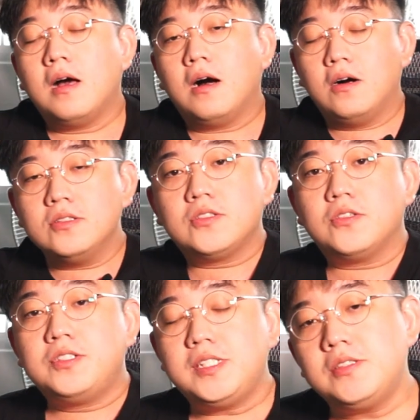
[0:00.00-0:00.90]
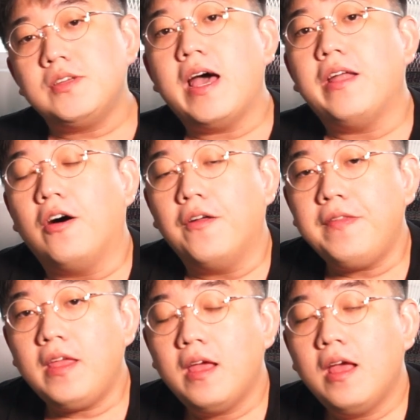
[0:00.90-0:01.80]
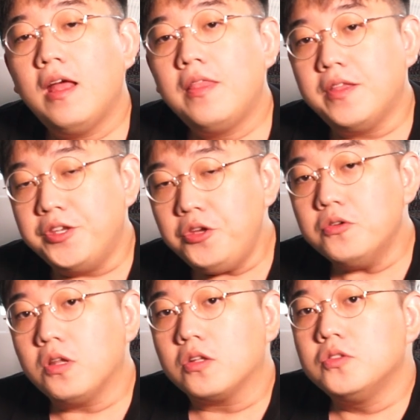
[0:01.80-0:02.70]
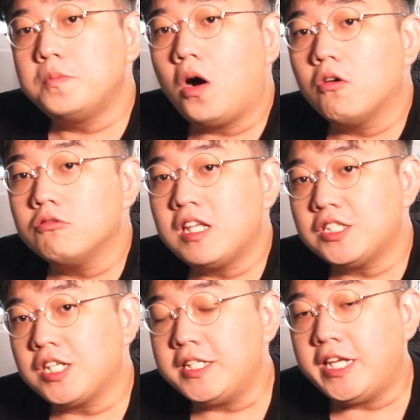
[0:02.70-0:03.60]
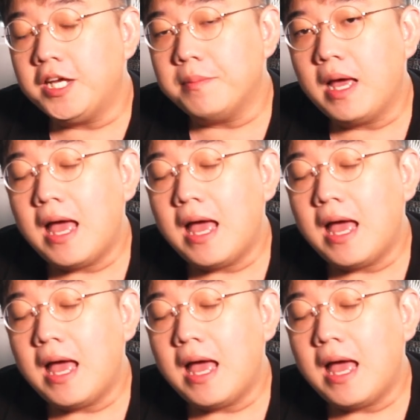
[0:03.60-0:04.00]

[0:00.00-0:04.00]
Also, just to add on, the new Lotoo Paw Go Touch Titanium